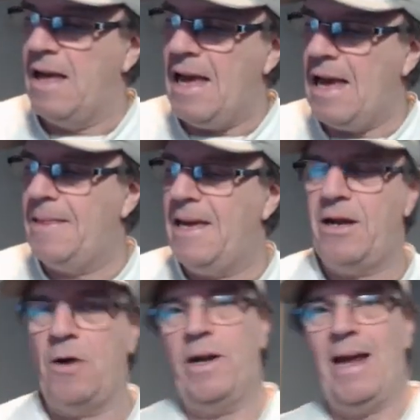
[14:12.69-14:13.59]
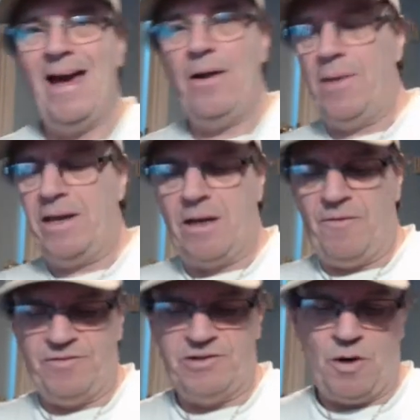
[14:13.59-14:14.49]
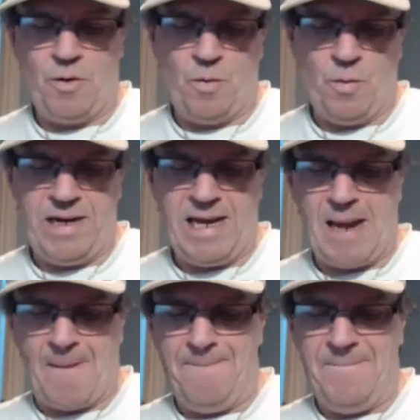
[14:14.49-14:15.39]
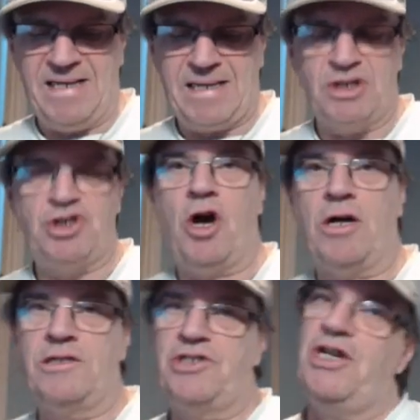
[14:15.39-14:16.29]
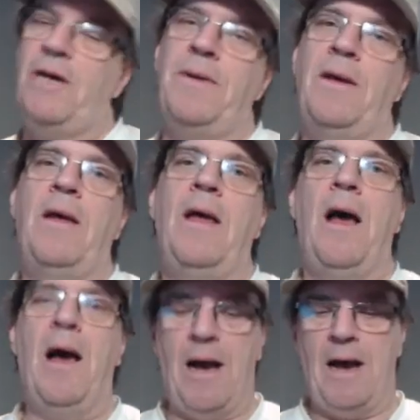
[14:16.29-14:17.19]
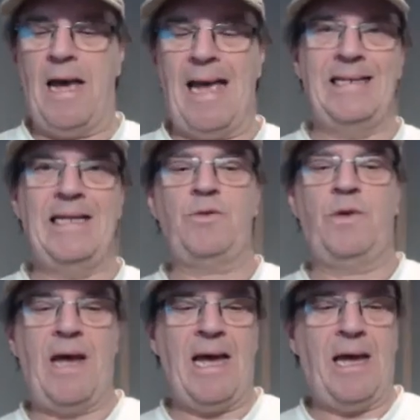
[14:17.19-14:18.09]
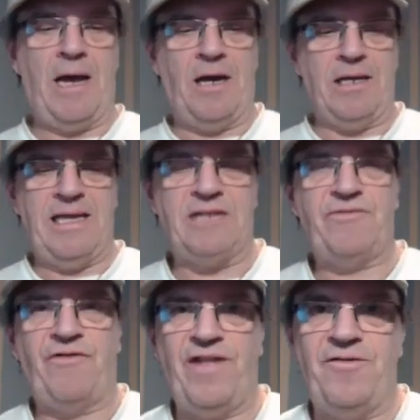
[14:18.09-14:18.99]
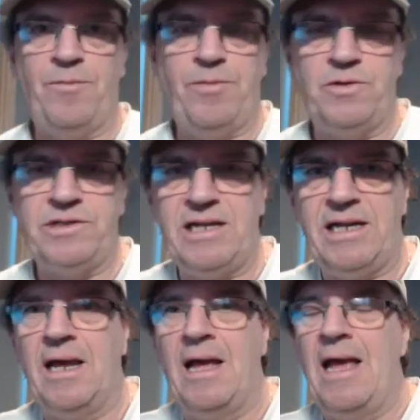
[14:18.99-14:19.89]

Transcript: And then I went out of my comfort zone with a mint chocolate chip. And this one, I got the extra flavor boost in it.